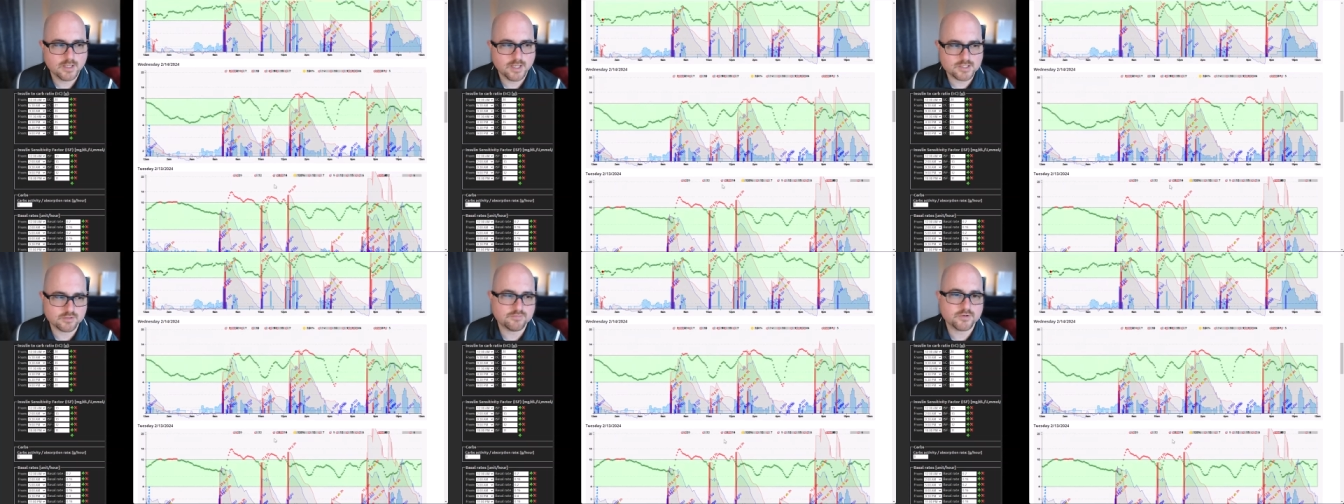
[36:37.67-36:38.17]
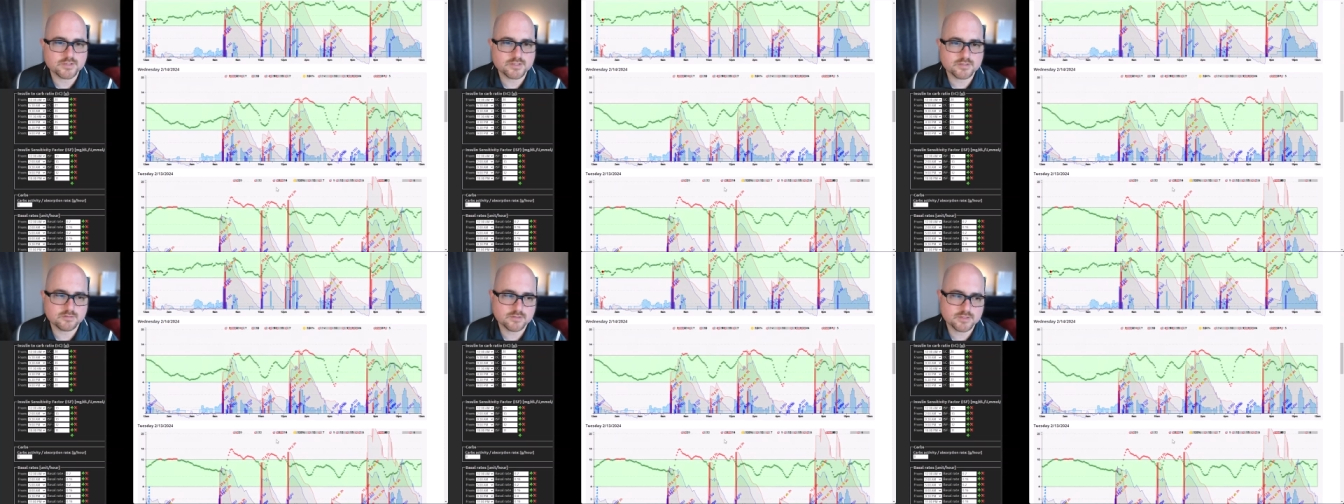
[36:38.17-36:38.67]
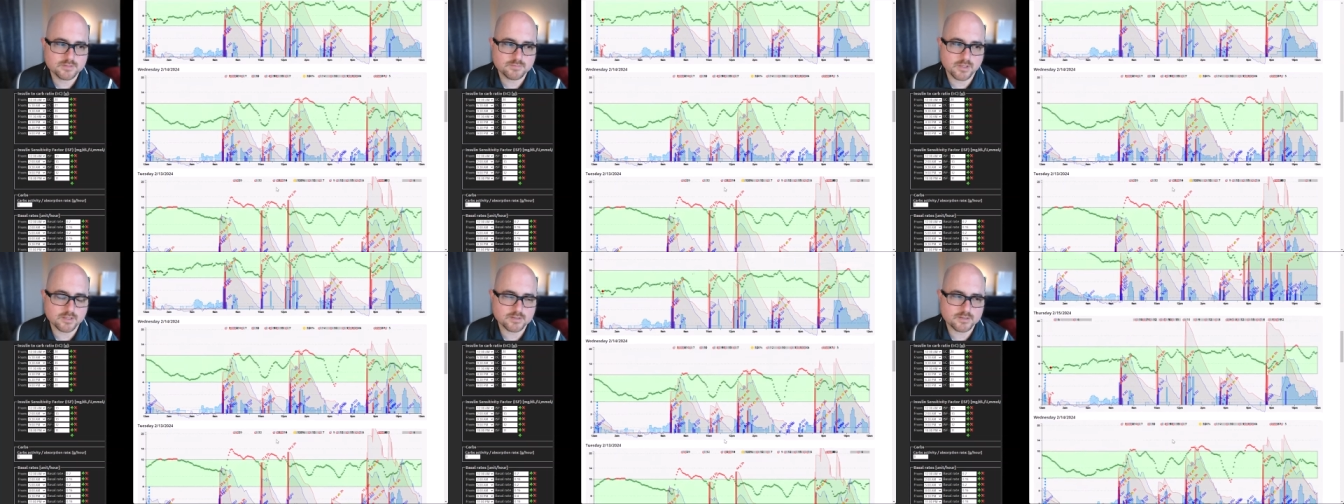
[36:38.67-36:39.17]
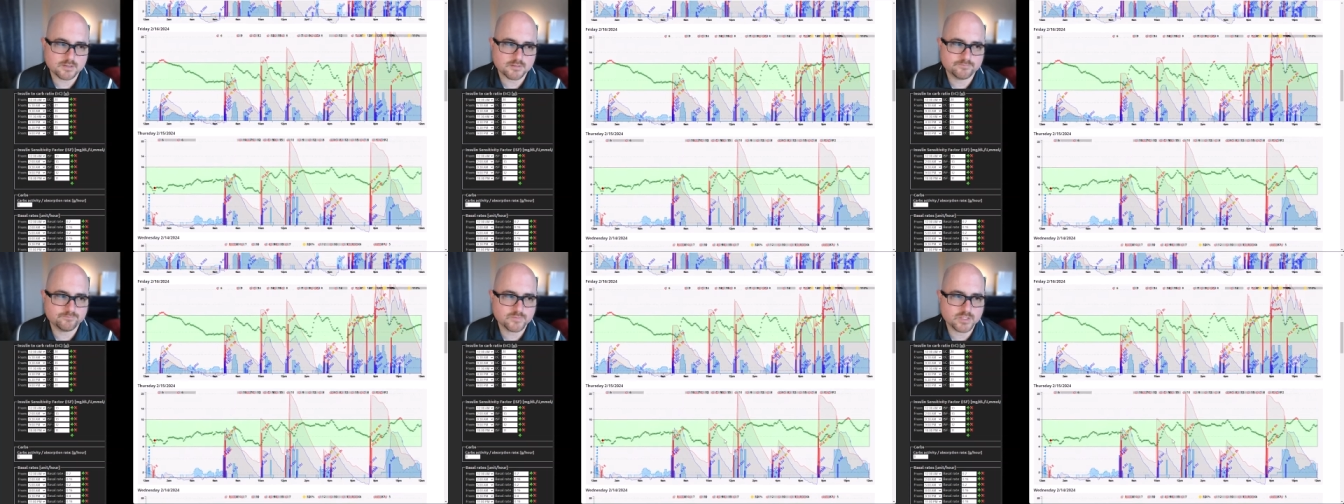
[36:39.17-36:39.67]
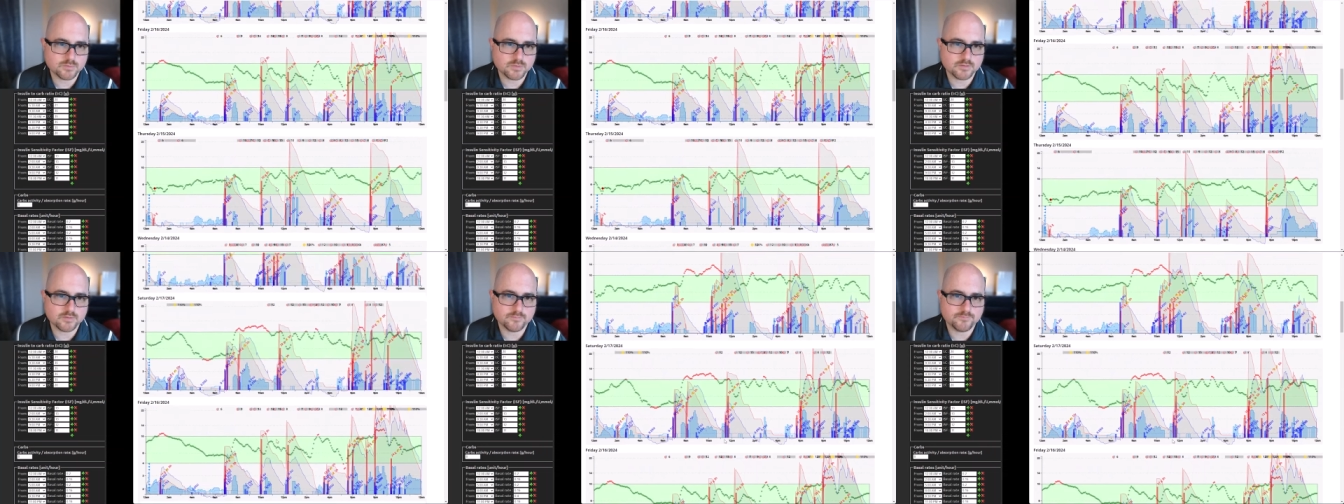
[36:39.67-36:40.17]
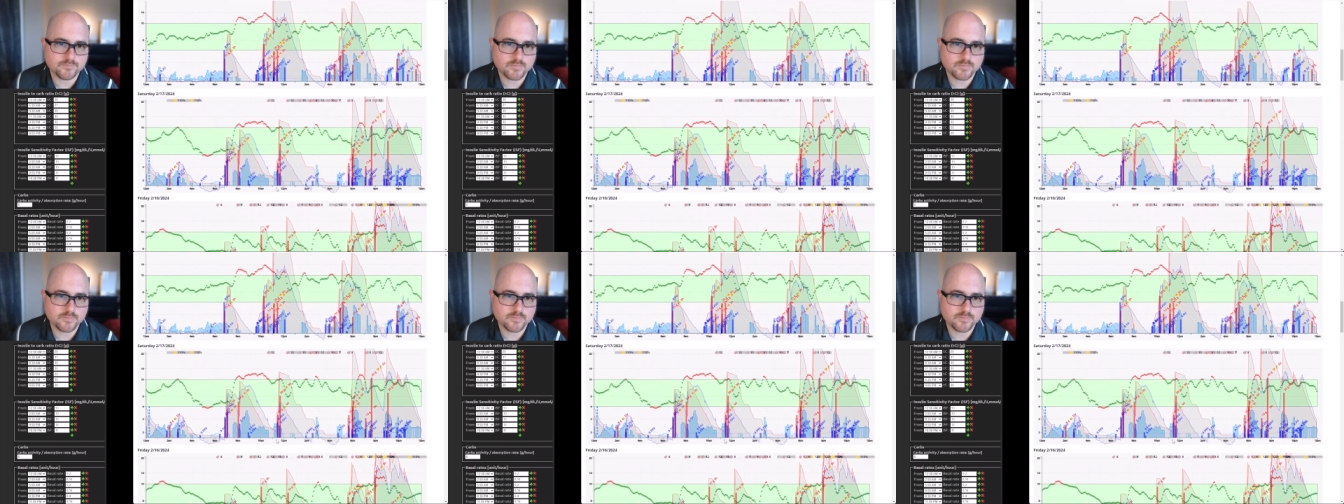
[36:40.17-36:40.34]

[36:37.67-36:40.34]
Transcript: as your first spot to work from.